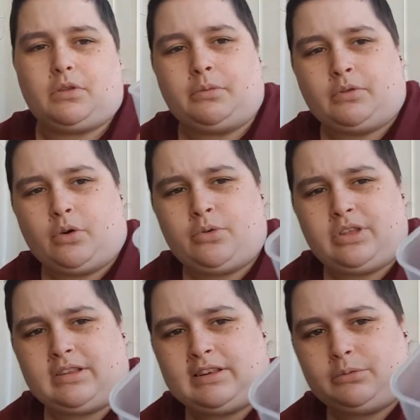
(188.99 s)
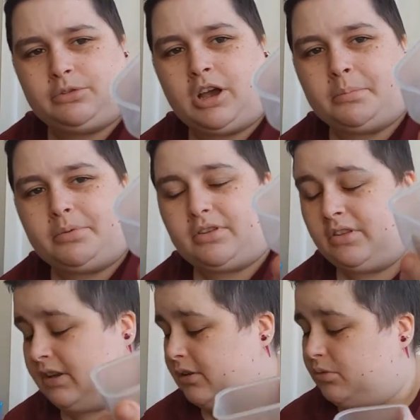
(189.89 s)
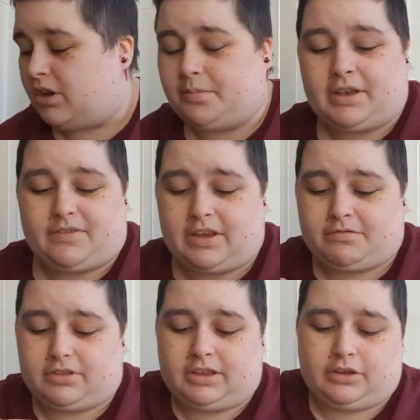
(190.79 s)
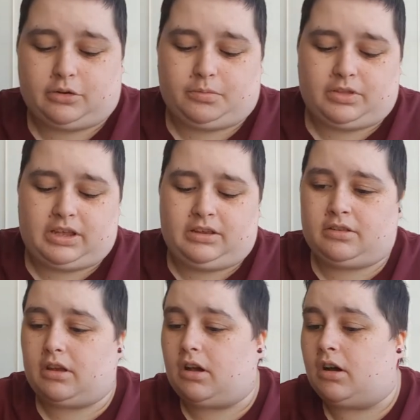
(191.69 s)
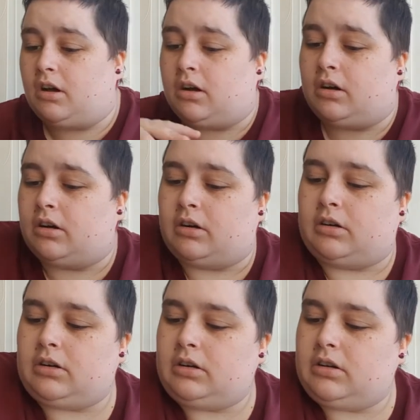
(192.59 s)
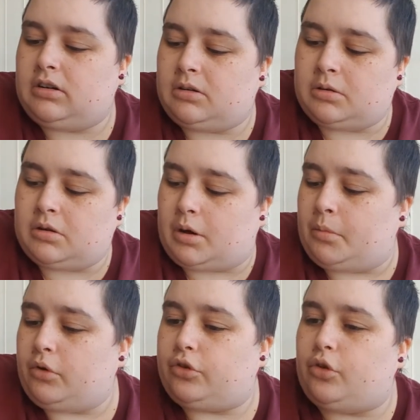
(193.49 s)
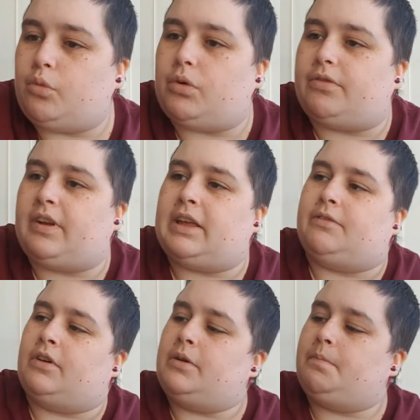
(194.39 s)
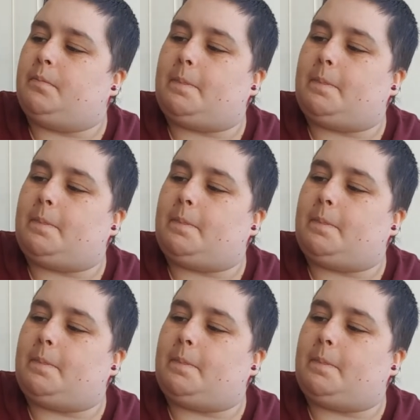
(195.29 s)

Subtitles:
we've got all these little tubs, and these little tubs have everything in them. These are, I'm not sure what flavour,